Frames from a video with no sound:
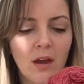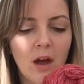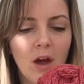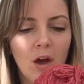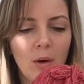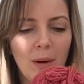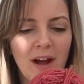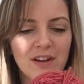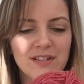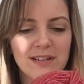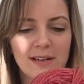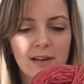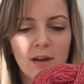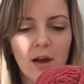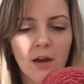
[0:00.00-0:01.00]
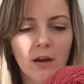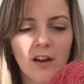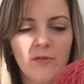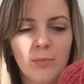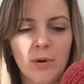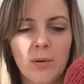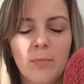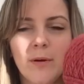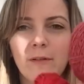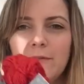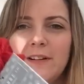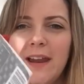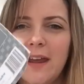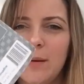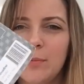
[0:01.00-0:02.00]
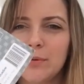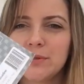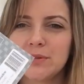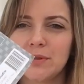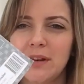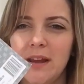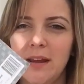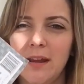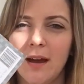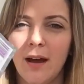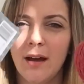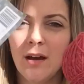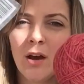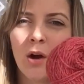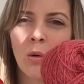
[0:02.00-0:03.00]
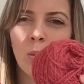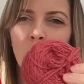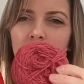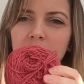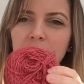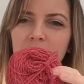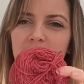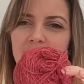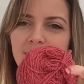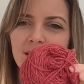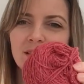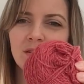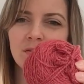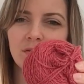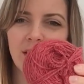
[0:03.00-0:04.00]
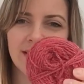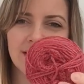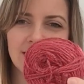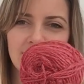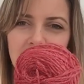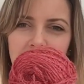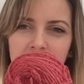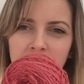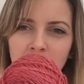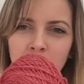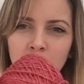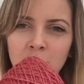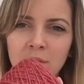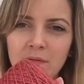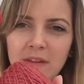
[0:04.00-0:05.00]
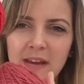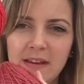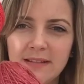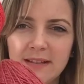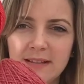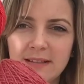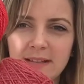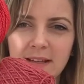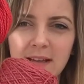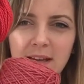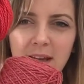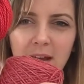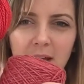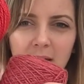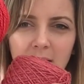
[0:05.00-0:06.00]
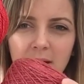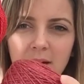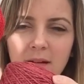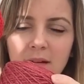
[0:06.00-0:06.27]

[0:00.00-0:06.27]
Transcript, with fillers: Oh, actually, look, I've put both labels on here. One of these is grenadine and one of these is zinnia.